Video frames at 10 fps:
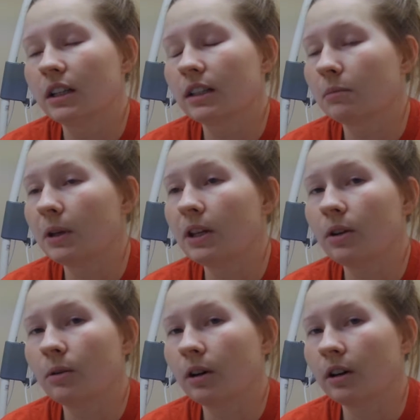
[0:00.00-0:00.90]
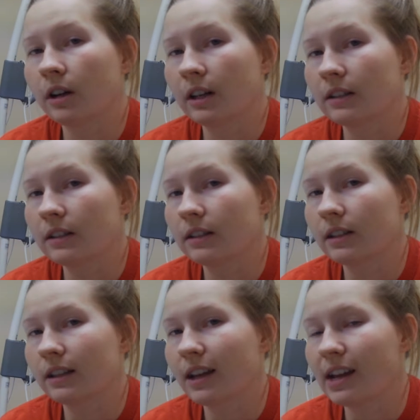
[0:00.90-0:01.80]
PQRS
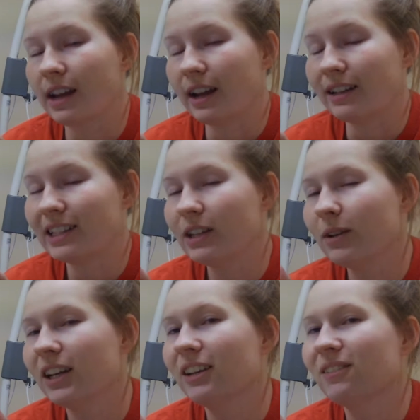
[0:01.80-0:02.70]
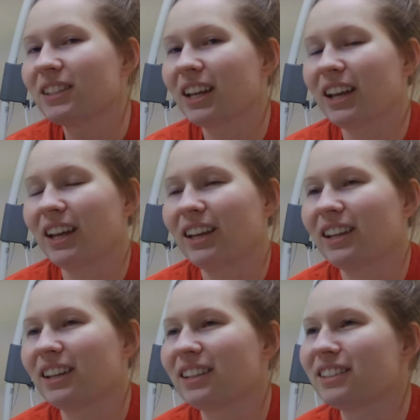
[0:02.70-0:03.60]
and T waves, and